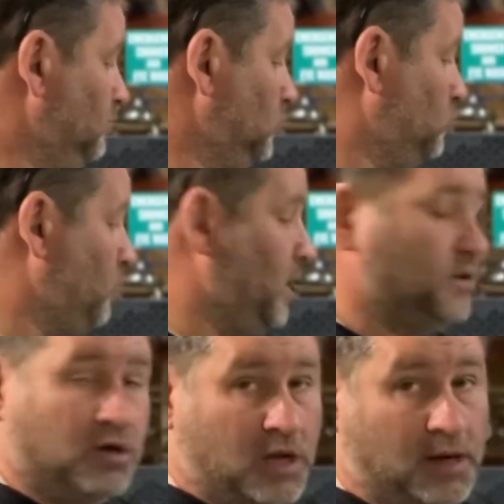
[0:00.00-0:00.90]
Great
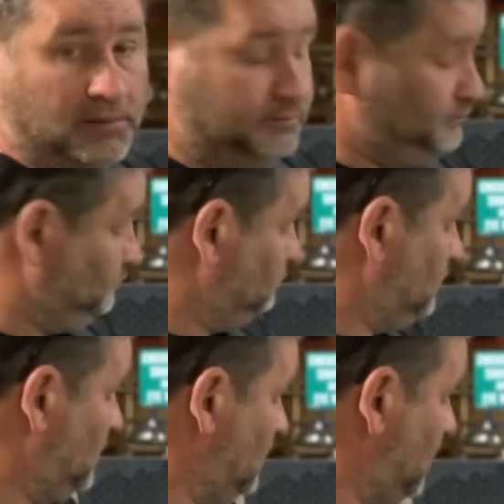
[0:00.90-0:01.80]
little gun.
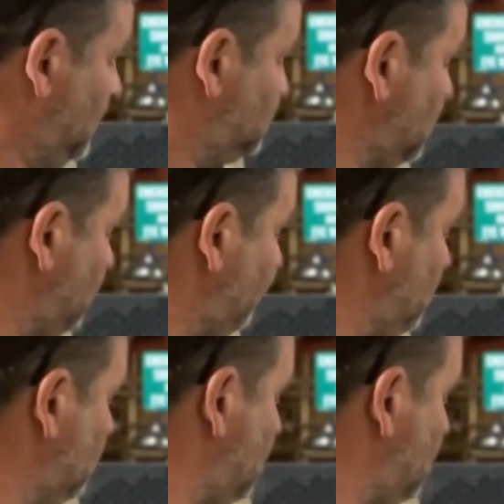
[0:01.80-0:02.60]
Like I said, if you